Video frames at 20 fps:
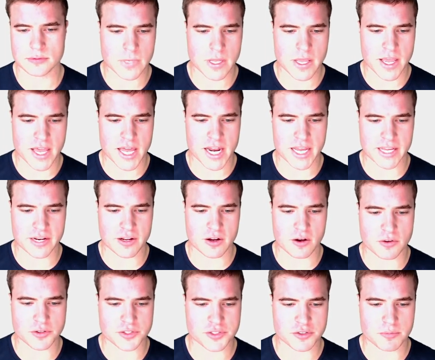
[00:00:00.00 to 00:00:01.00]
And I can
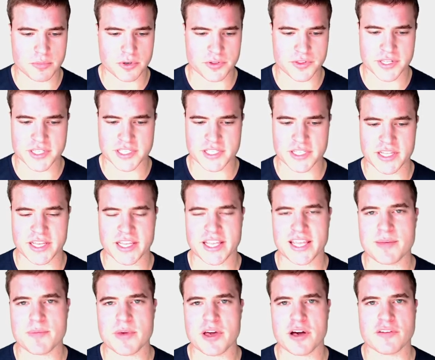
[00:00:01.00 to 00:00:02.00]
also put this in the
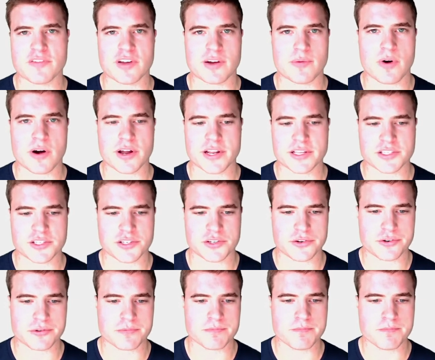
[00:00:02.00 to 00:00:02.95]
email if I wanted to.